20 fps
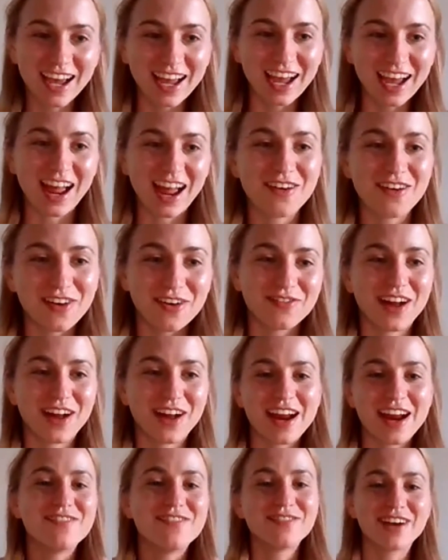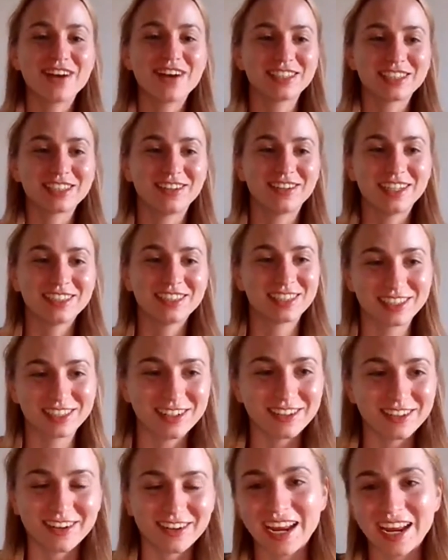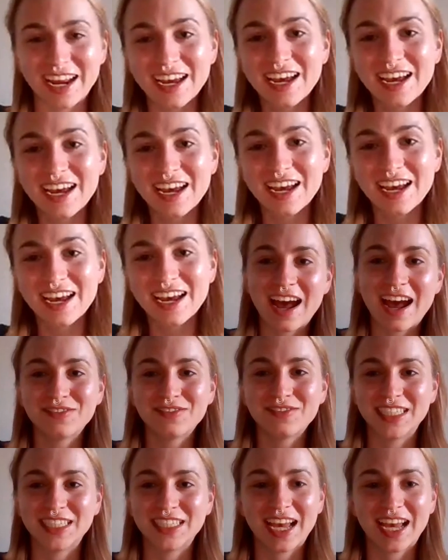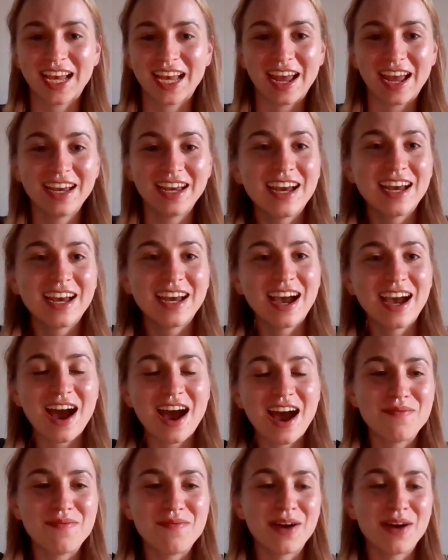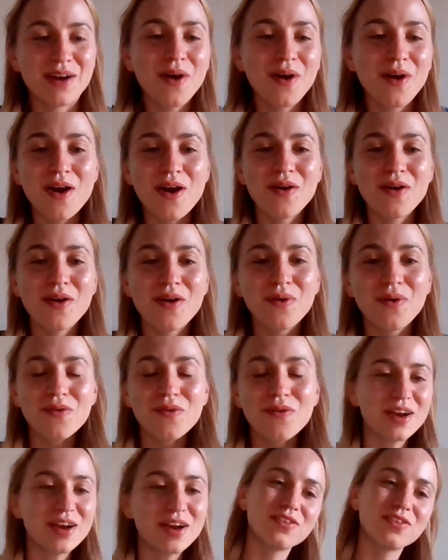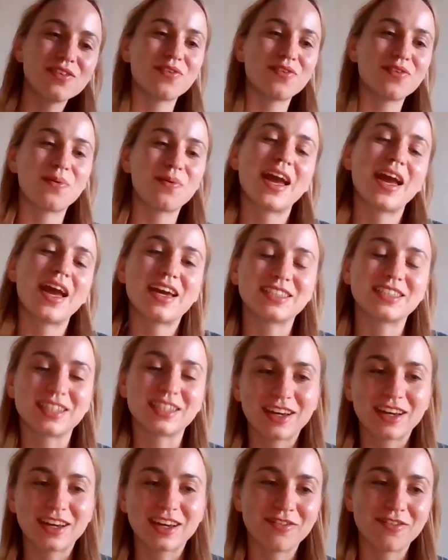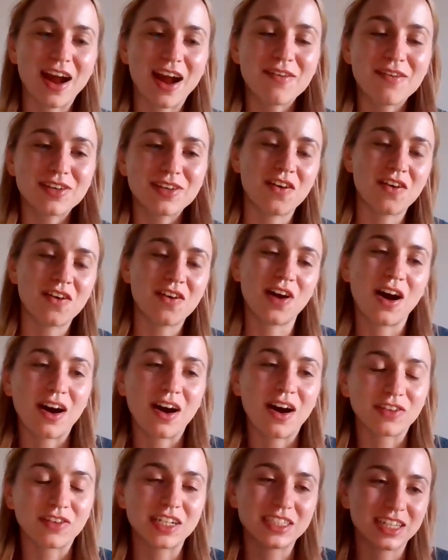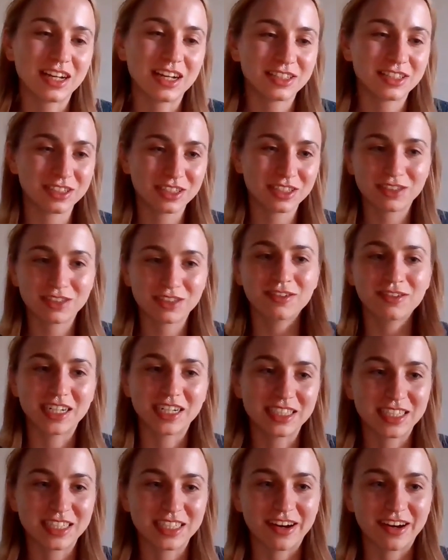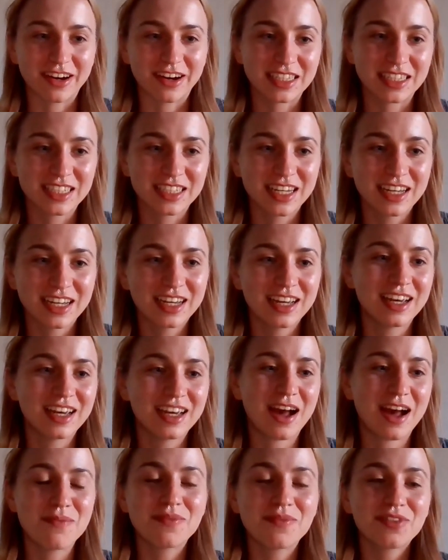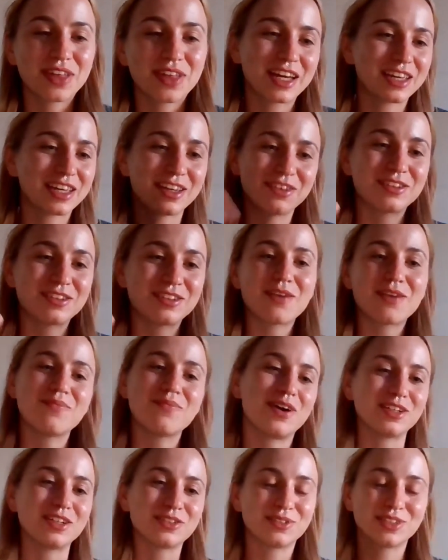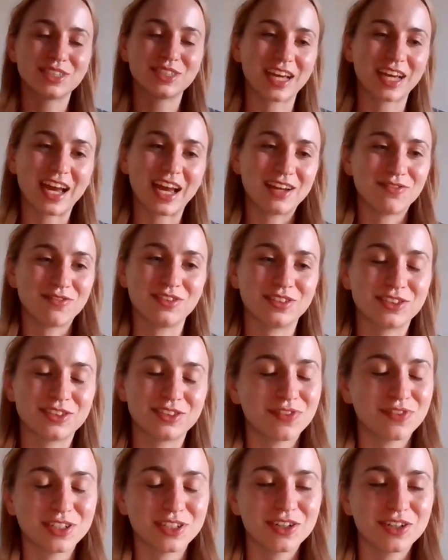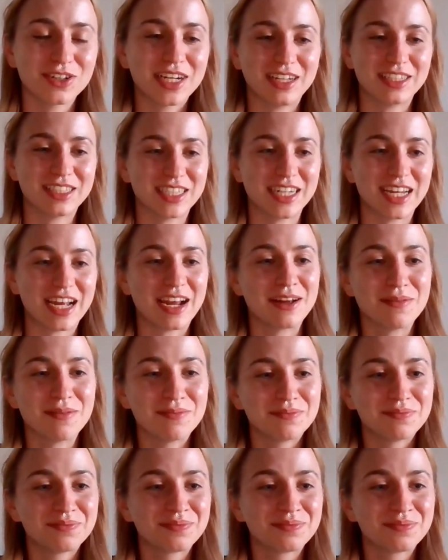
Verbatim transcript: I feel very enriched on its story. I have to say. Um, and what a, what a wonderful way to round off our Researchers Story series. Um, thank you so much once again for, for joining us today.